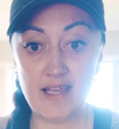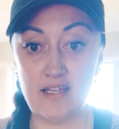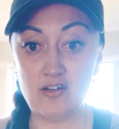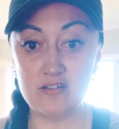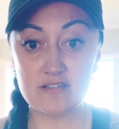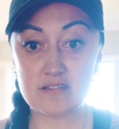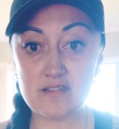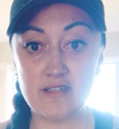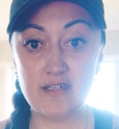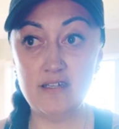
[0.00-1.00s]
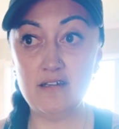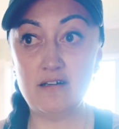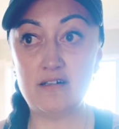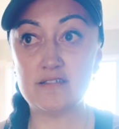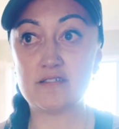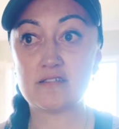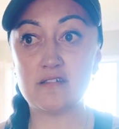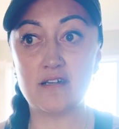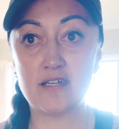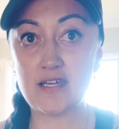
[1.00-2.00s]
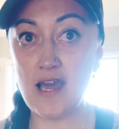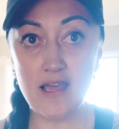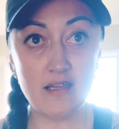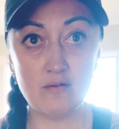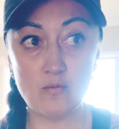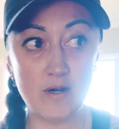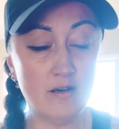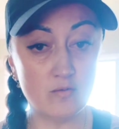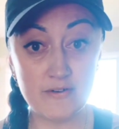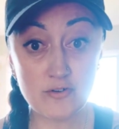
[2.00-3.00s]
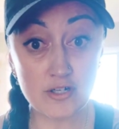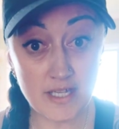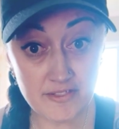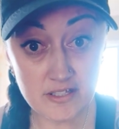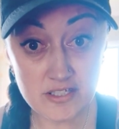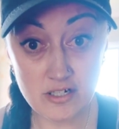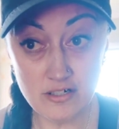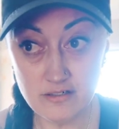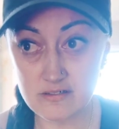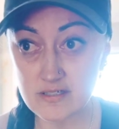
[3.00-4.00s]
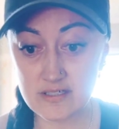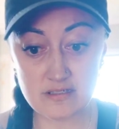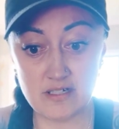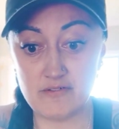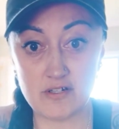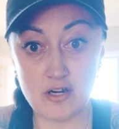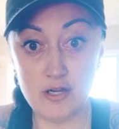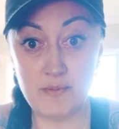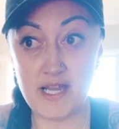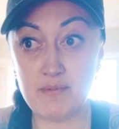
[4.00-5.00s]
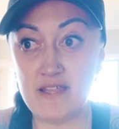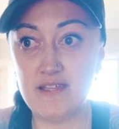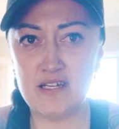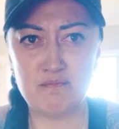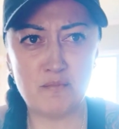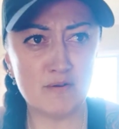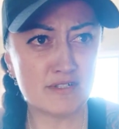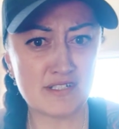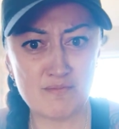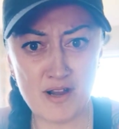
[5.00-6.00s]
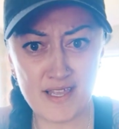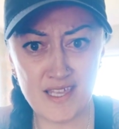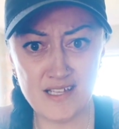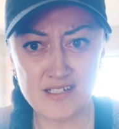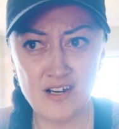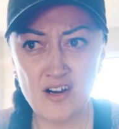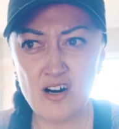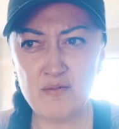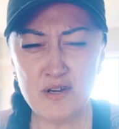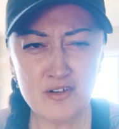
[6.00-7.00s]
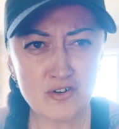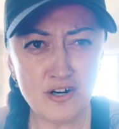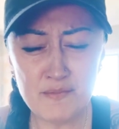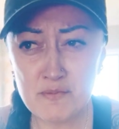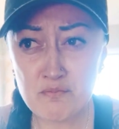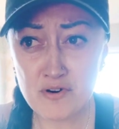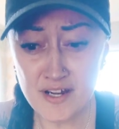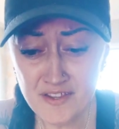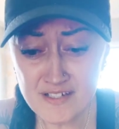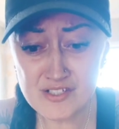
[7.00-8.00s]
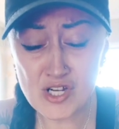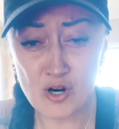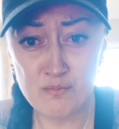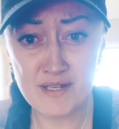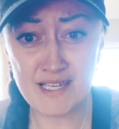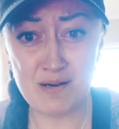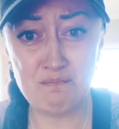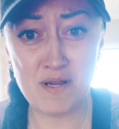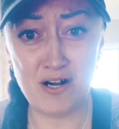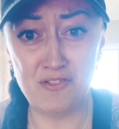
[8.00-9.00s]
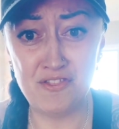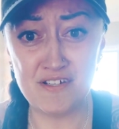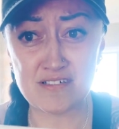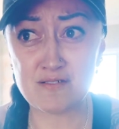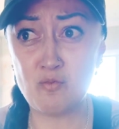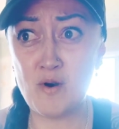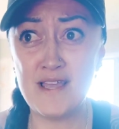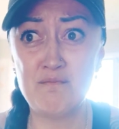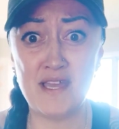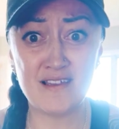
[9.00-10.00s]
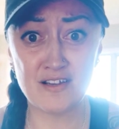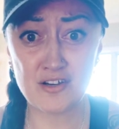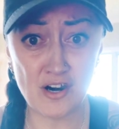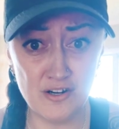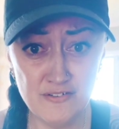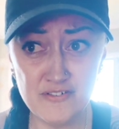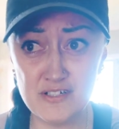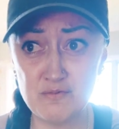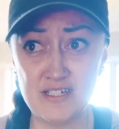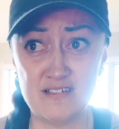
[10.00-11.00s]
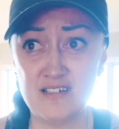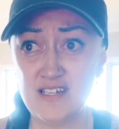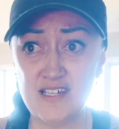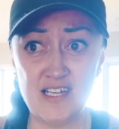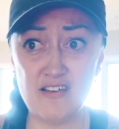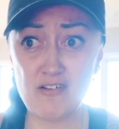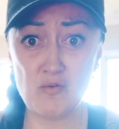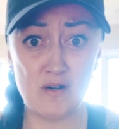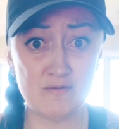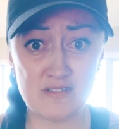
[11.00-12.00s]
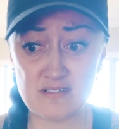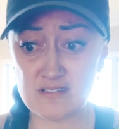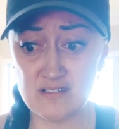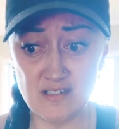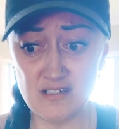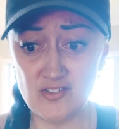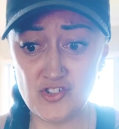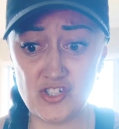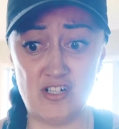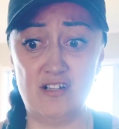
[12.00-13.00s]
And honestly, I was just like, okay, well, we've got nothing to lose. Let's give it a go, babe. And then it popped into my head, oh my God, my brother told me about this way back in COVID when everyone was sick and shit.